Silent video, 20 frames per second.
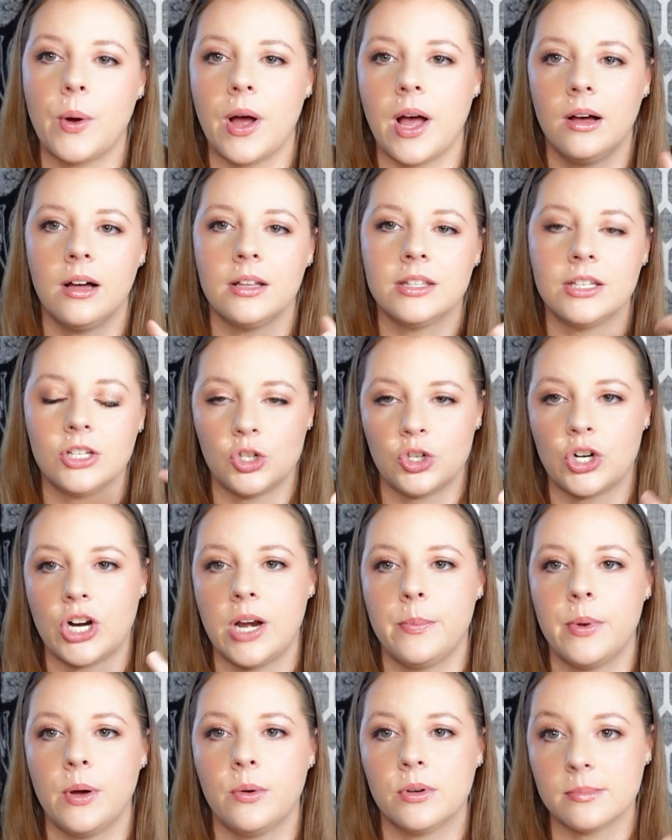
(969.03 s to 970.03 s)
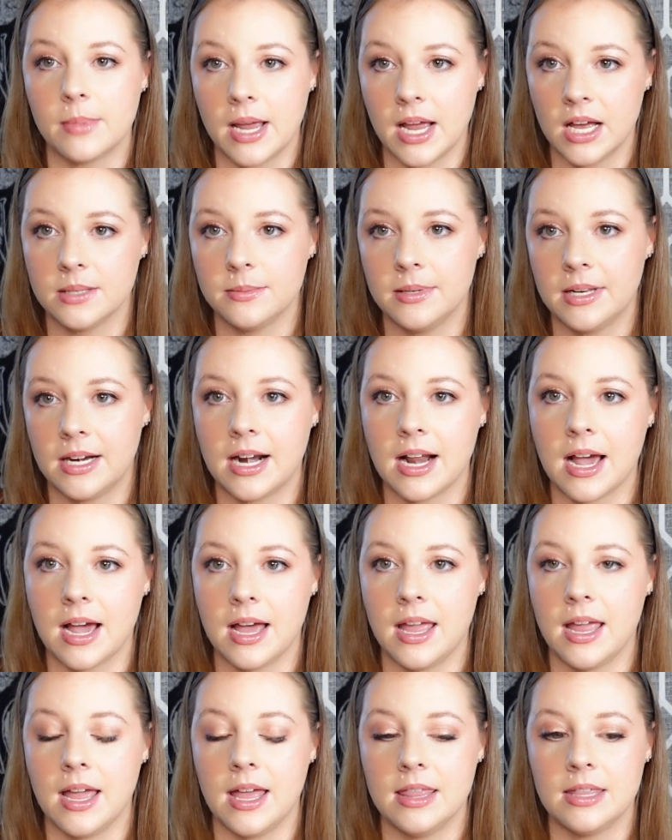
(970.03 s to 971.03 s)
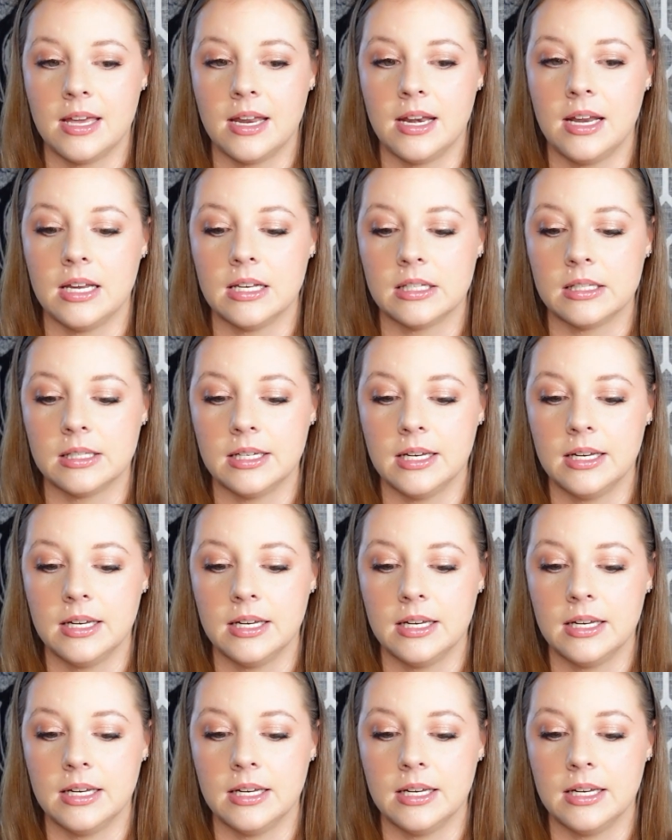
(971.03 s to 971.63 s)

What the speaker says: on this trip, it was my husband and I and then his